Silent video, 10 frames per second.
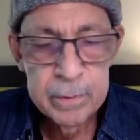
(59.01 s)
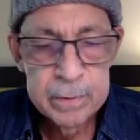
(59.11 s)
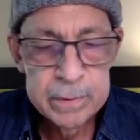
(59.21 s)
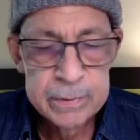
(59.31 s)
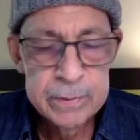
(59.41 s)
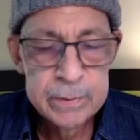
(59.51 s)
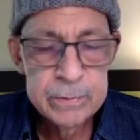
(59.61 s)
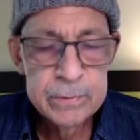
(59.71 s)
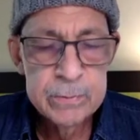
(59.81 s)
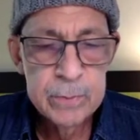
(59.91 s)
our
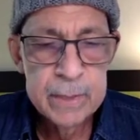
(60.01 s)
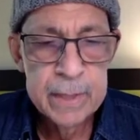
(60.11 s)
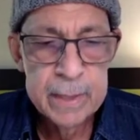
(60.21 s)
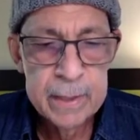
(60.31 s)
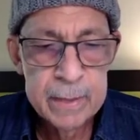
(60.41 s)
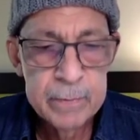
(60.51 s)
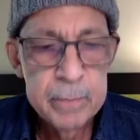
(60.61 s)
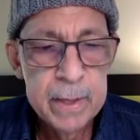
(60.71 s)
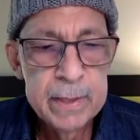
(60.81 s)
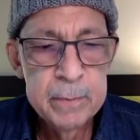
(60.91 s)
listeners went ahead and
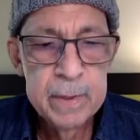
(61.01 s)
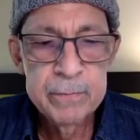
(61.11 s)
reminded me